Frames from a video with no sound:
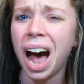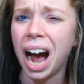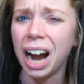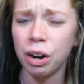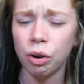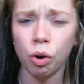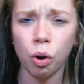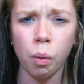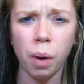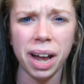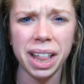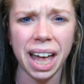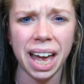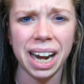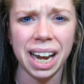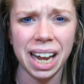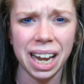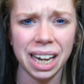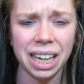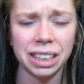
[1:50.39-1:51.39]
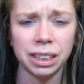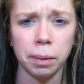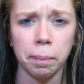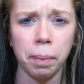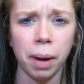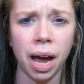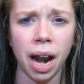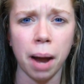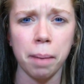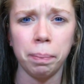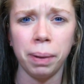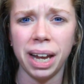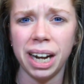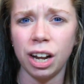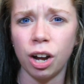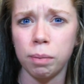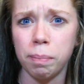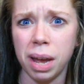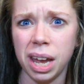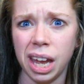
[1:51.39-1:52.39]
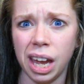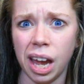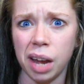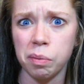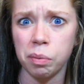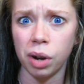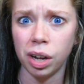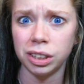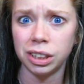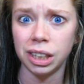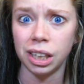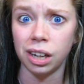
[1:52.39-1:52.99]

I don't know why that is, but I'm planning on making a run